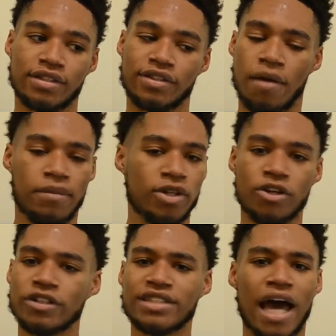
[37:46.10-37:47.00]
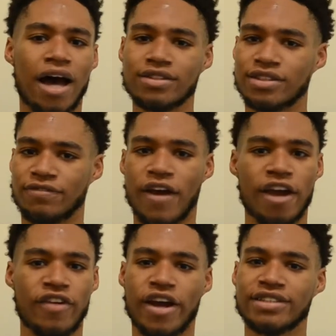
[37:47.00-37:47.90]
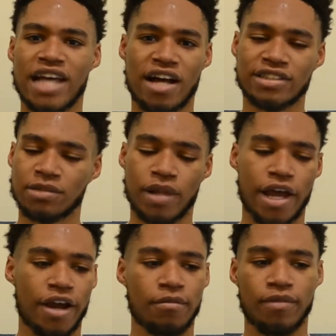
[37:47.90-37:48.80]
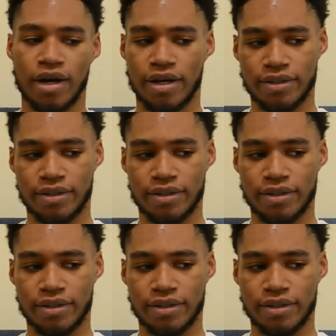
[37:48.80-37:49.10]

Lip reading: I mean, you're a talented, very, very talented player, but